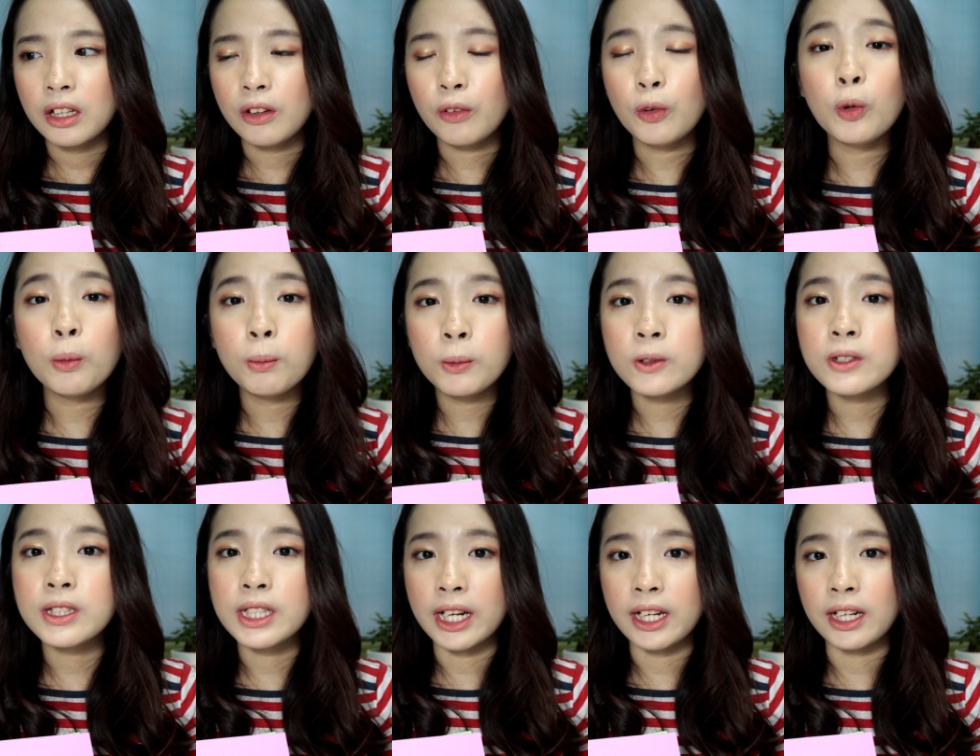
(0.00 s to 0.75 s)

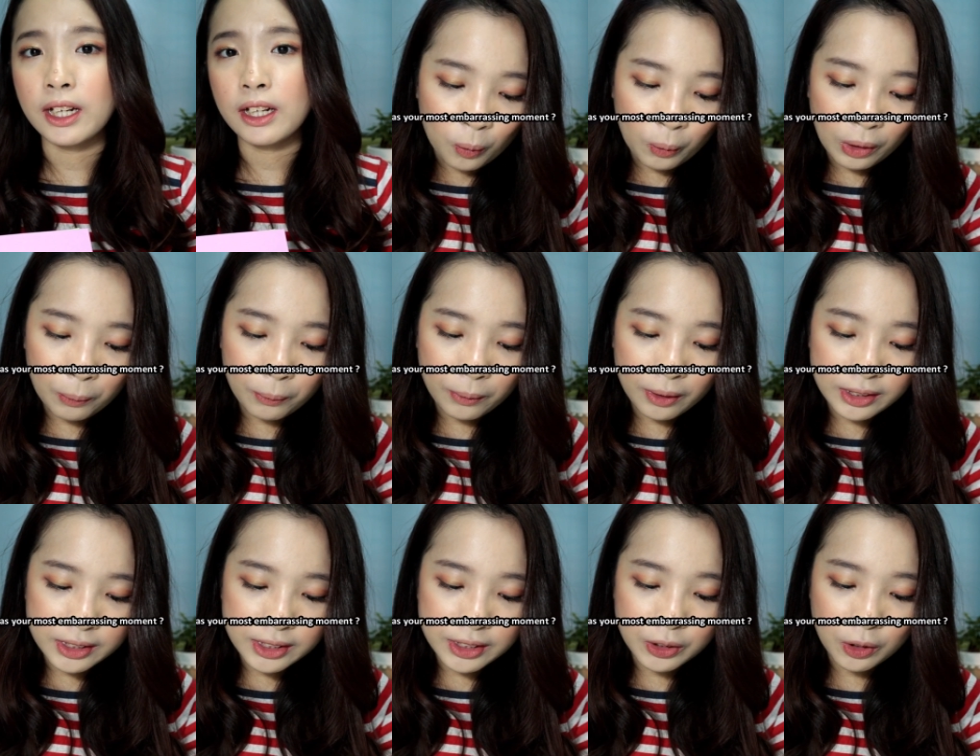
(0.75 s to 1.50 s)
rumusan. What
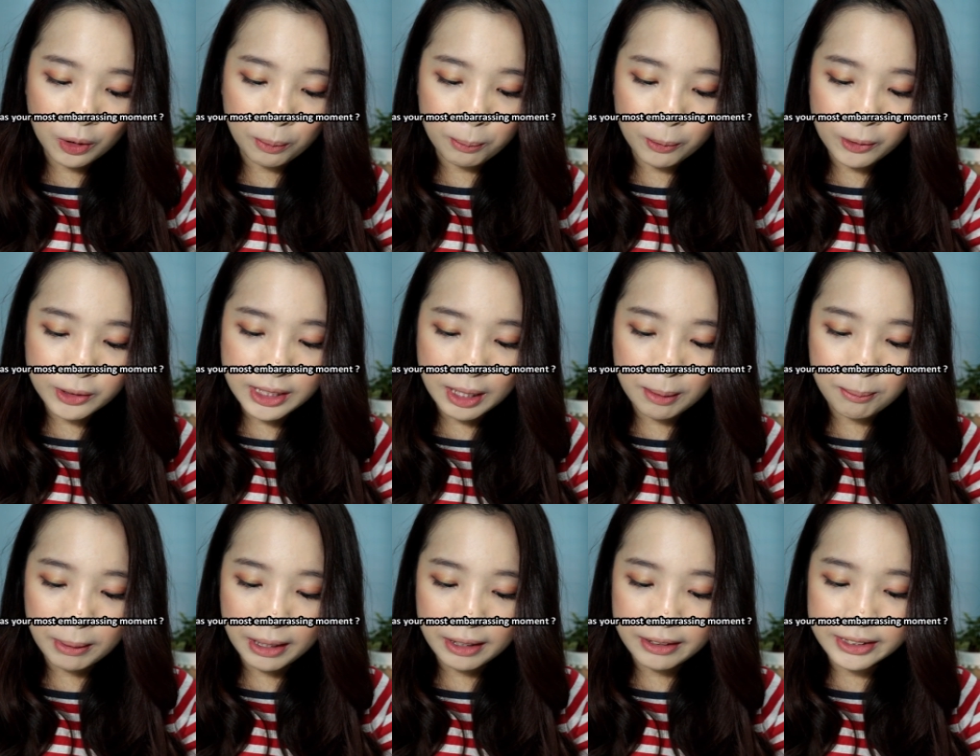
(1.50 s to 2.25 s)
was your most
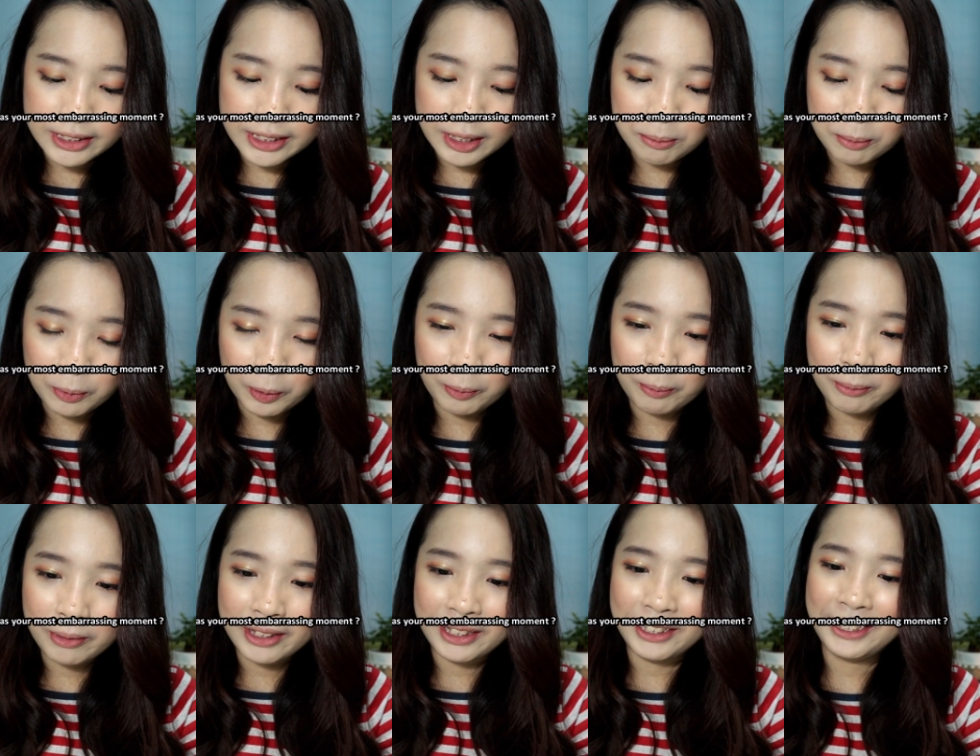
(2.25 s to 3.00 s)
embarrassing
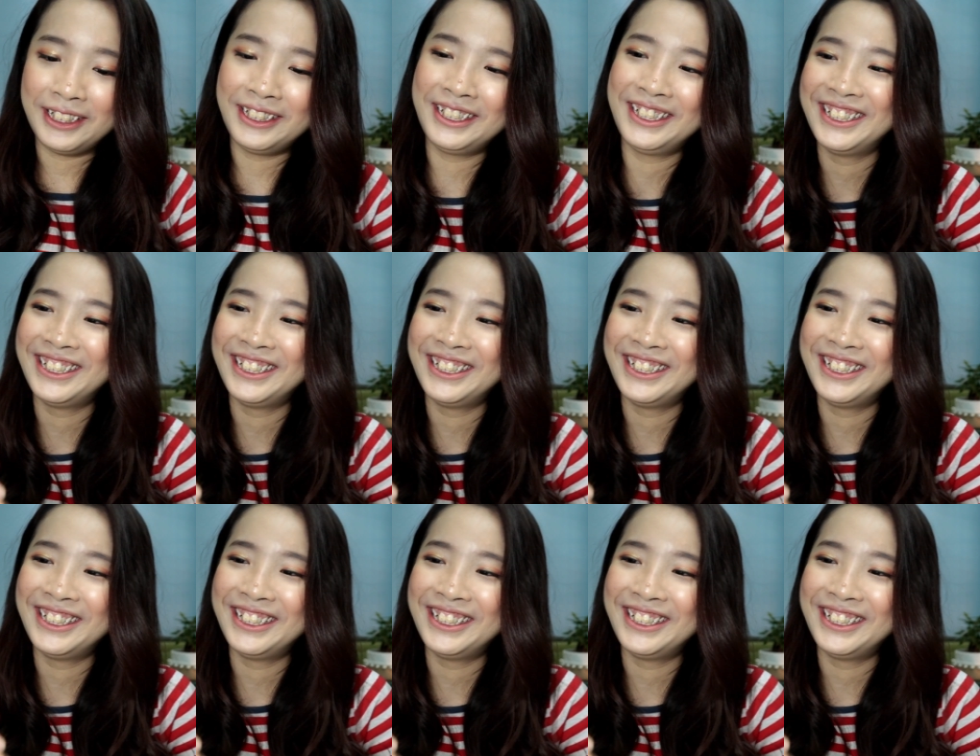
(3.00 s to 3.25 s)
moment?